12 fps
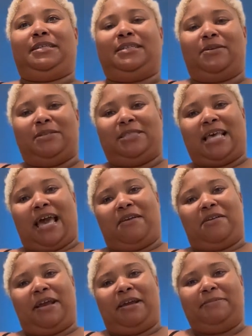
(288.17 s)
On
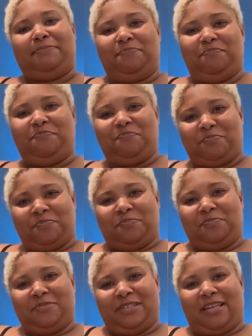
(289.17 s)
Saturday,
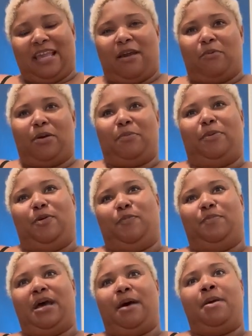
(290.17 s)
yeah, we're
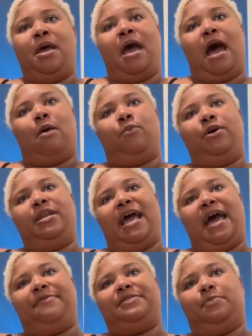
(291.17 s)
boobed up. I would
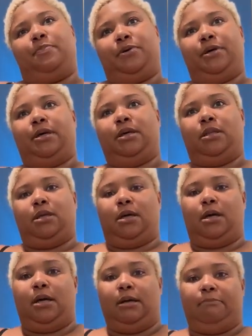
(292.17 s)
have to put,
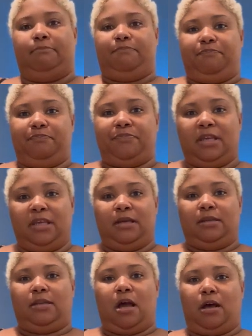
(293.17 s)

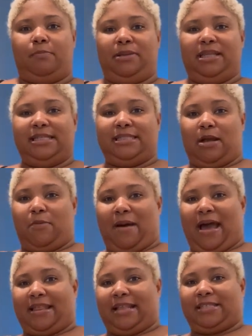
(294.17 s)
y'all, please don't
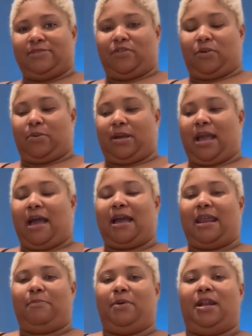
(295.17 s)
mind this real quick. I
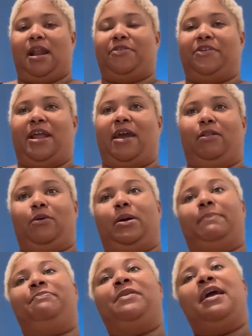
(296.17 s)
gotta put another nail
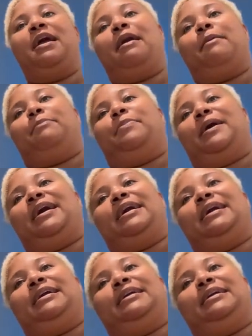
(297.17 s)
on, but